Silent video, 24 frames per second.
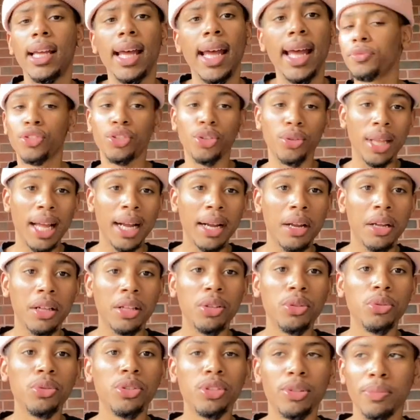So that
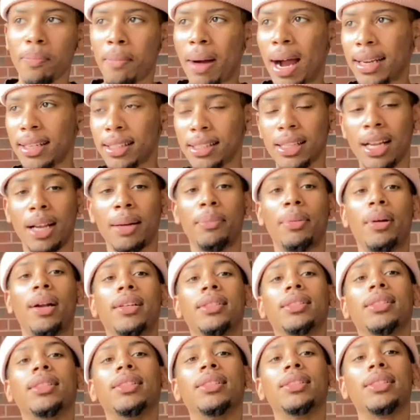concludes my design
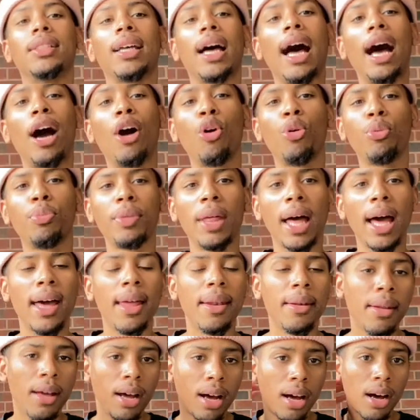process. I hope that
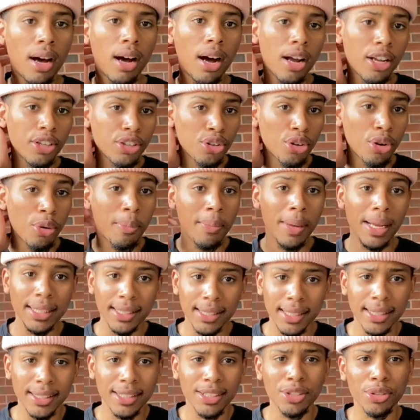you know, made
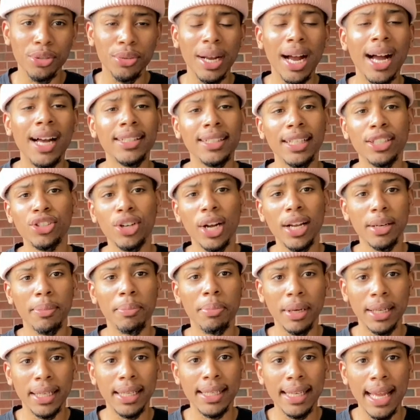sense to you guys. I tried to
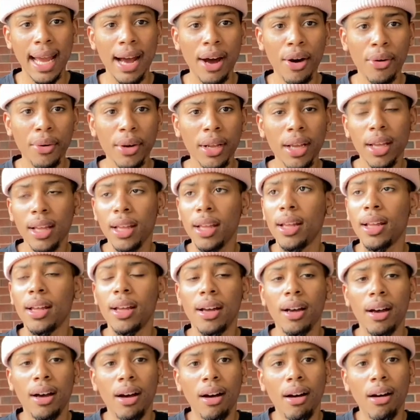break it down,
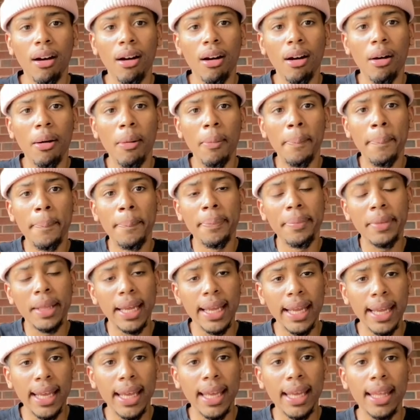
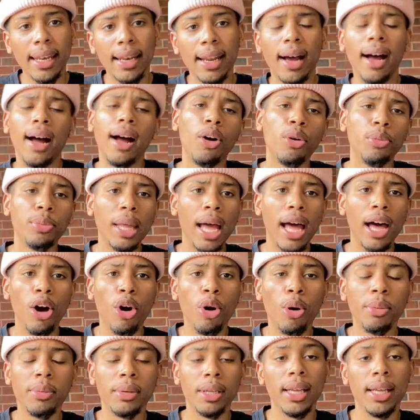and I hope that helped.